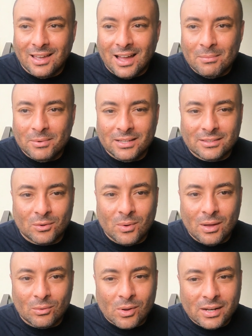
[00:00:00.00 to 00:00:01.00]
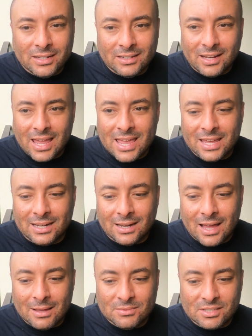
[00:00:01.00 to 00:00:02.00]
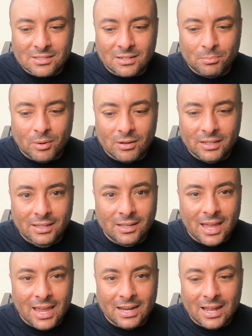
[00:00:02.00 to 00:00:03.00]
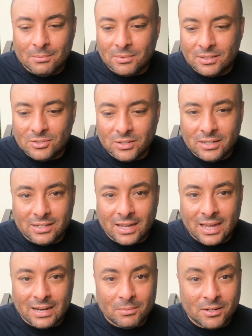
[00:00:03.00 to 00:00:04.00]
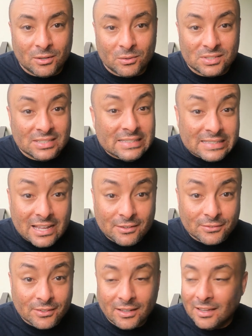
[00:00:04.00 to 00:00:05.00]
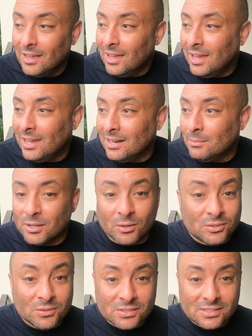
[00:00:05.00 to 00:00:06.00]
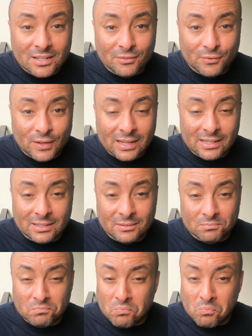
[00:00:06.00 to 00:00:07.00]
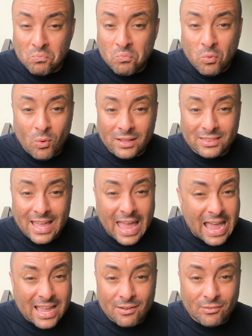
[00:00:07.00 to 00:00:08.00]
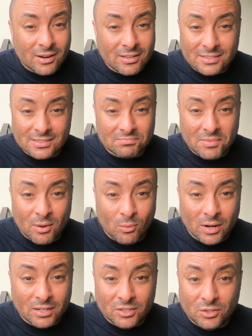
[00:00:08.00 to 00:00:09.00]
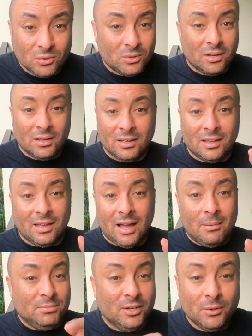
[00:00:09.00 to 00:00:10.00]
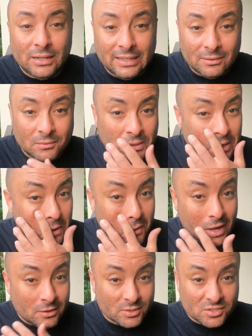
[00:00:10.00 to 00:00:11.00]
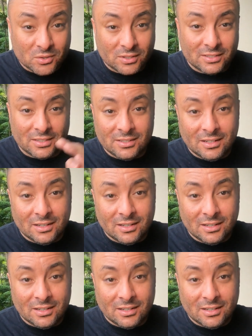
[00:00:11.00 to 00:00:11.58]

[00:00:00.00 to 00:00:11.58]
I'm gonna hit the ground running, and I'm just gonna party, and I'm gonna drink, and I'm gonna go see stuff, and I'm gonna go do stuff, and what the heck ever else I wanna do, I'm doing it, unrestricted,